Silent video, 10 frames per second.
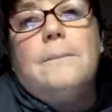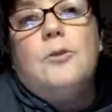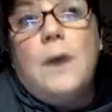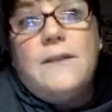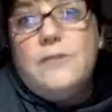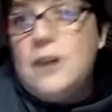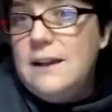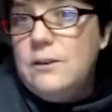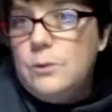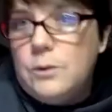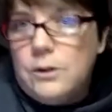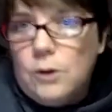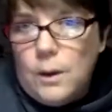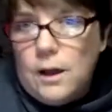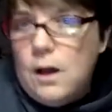Great for kids when they're
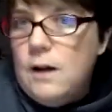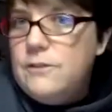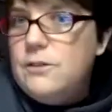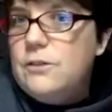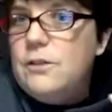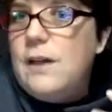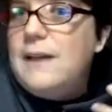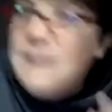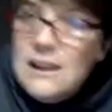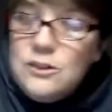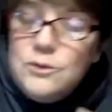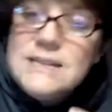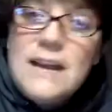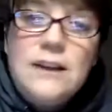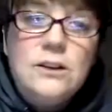going off to dance
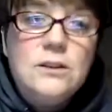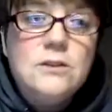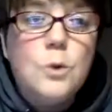recitals,